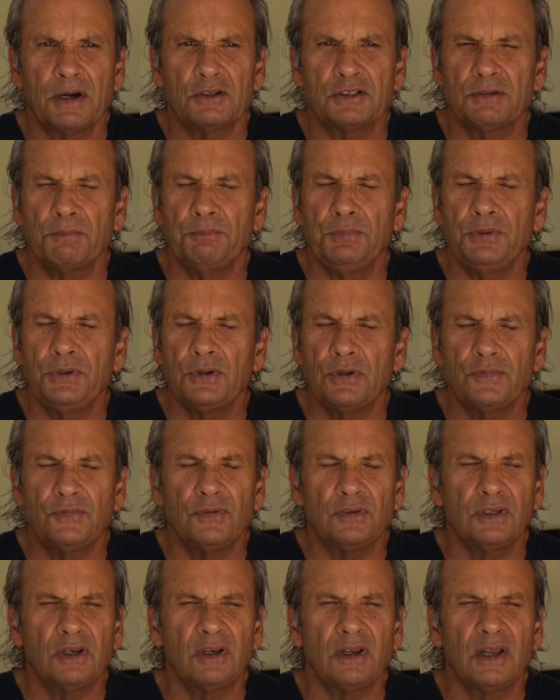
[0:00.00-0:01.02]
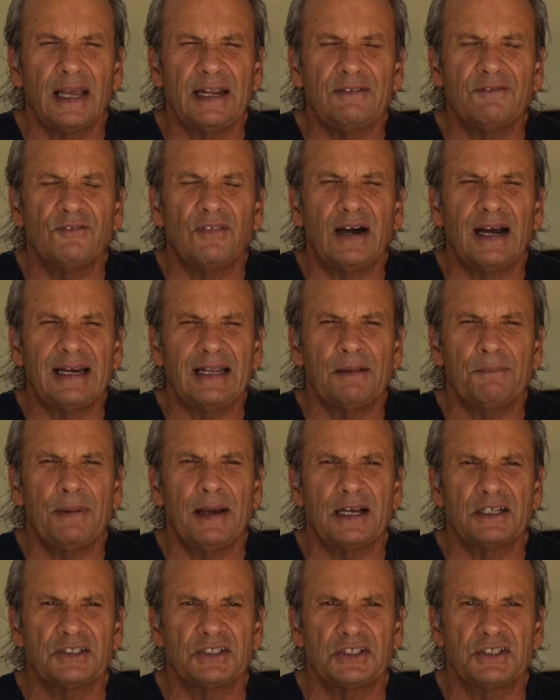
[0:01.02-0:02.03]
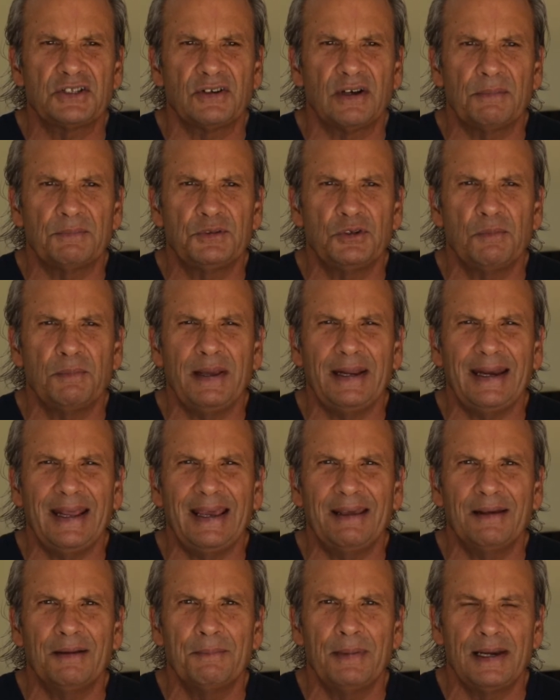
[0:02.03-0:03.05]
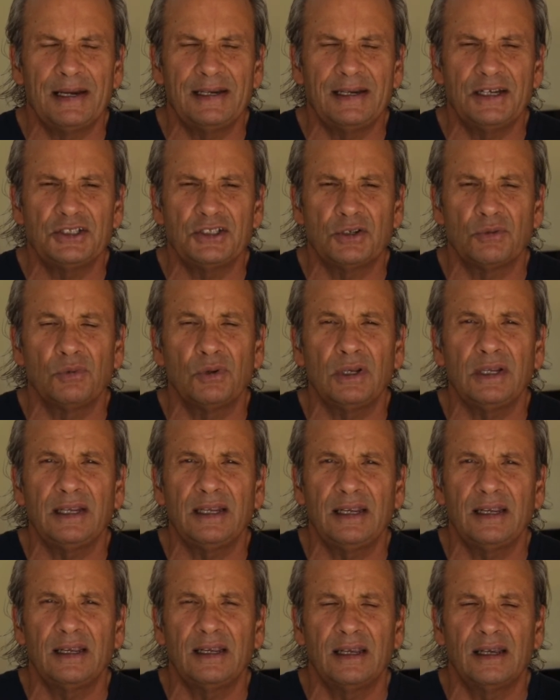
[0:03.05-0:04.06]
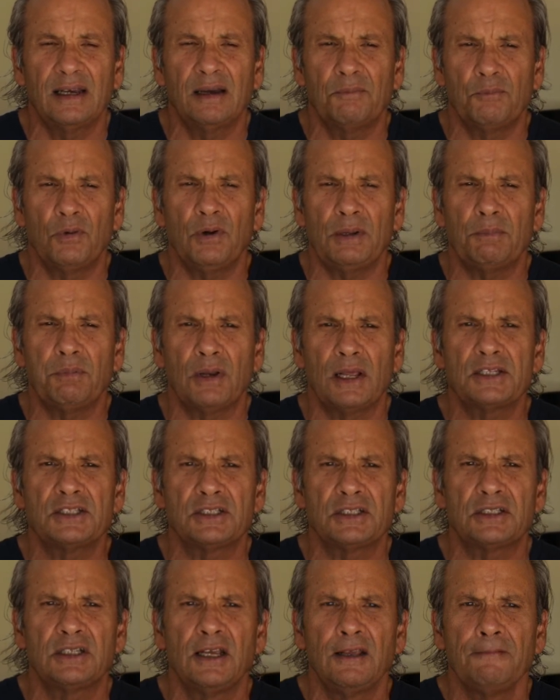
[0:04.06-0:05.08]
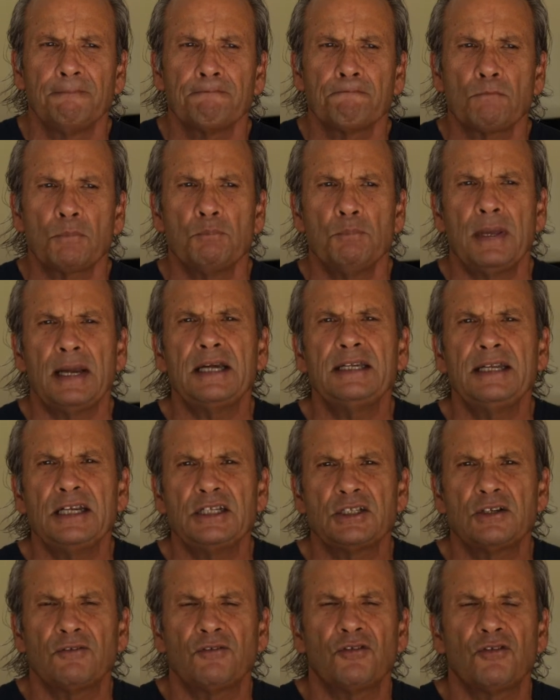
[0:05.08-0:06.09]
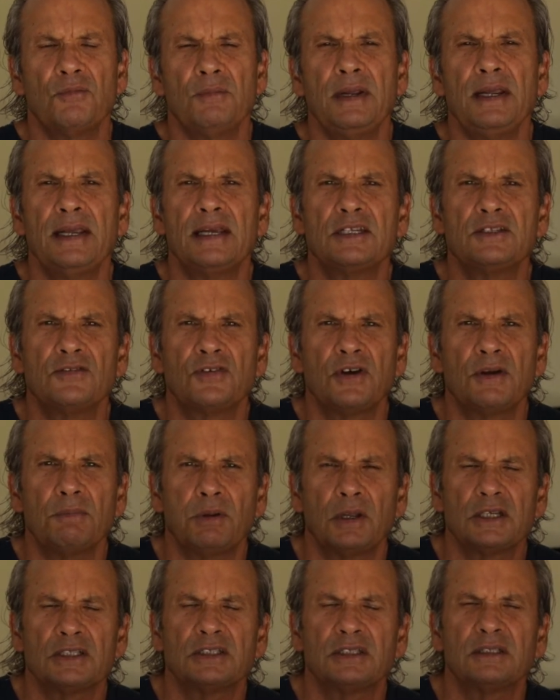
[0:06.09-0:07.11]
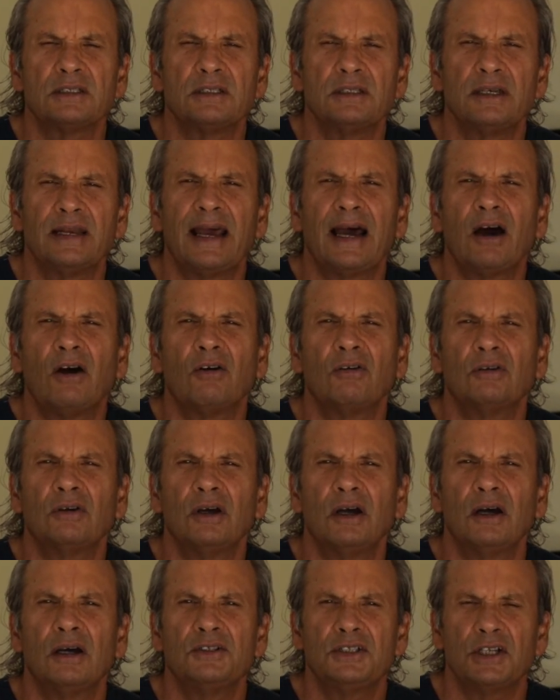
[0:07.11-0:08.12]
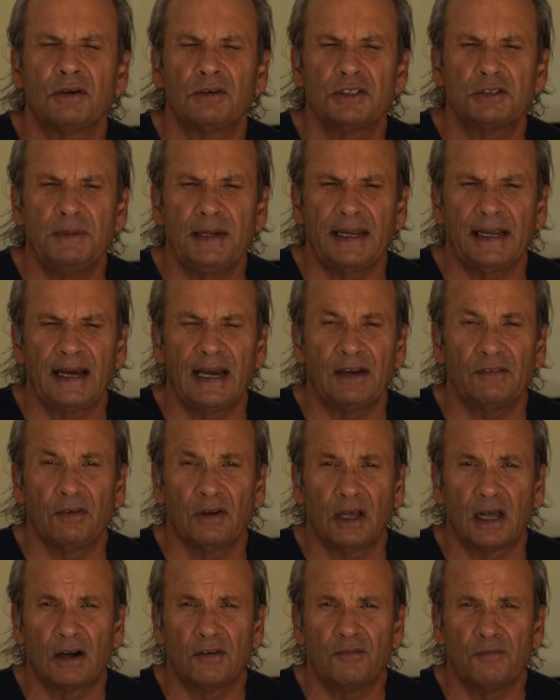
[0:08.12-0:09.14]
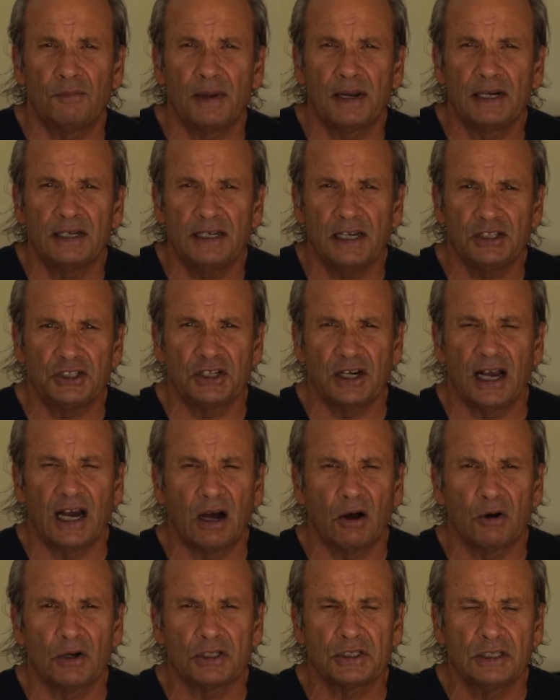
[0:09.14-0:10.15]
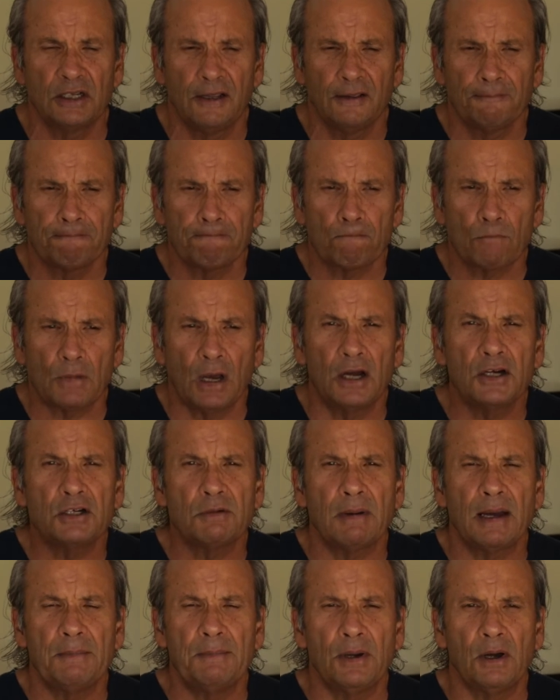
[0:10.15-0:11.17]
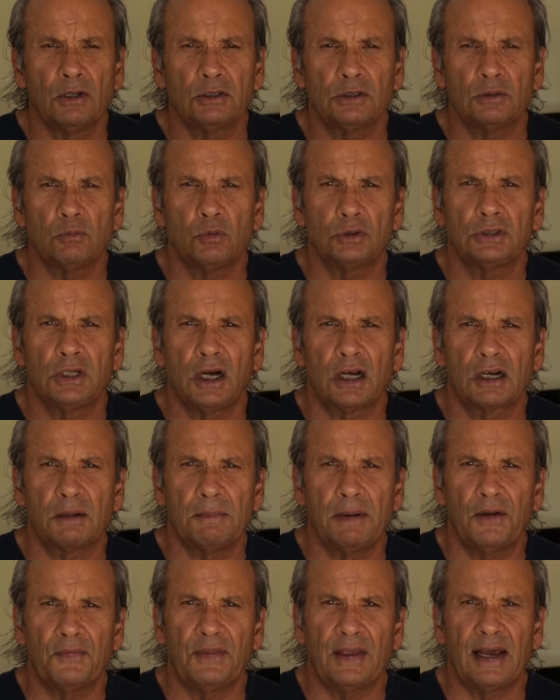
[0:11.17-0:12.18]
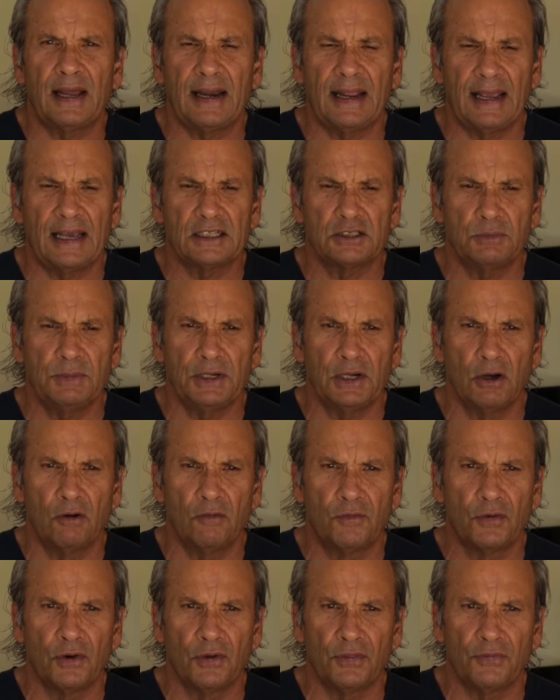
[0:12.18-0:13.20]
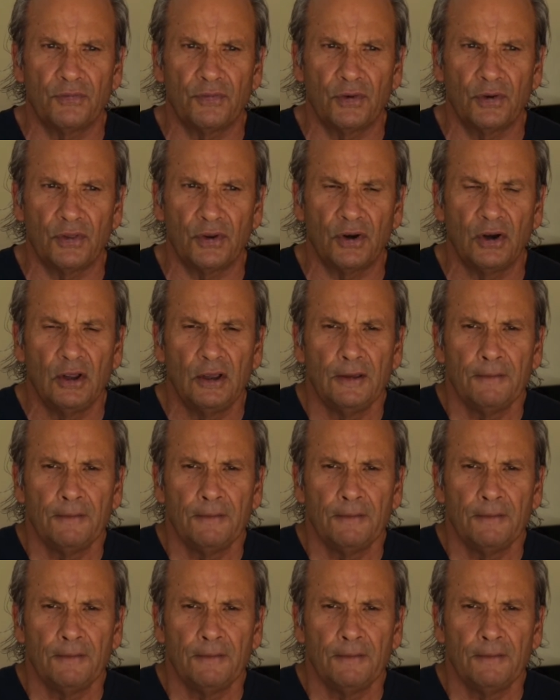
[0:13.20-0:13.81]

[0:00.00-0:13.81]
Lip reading: it's a beautiful little light violet patch to stir up to make a meditation really pleasant. Meditation for me is very pleasant now, generally speaking. I have a lot of meditation hours under my belt, and we'll talk about that as we go further.